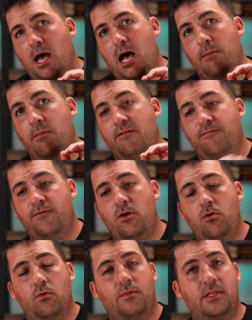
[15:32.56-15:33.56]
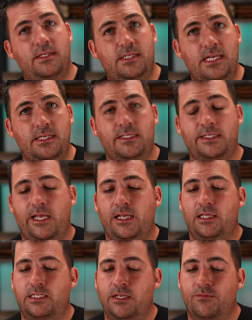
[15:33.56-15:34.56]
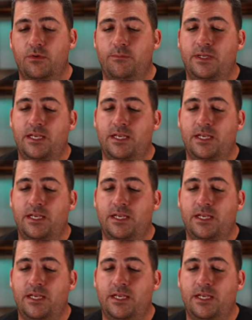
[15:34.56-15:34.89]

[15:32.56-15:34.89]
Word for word: on my phone, this is slightly different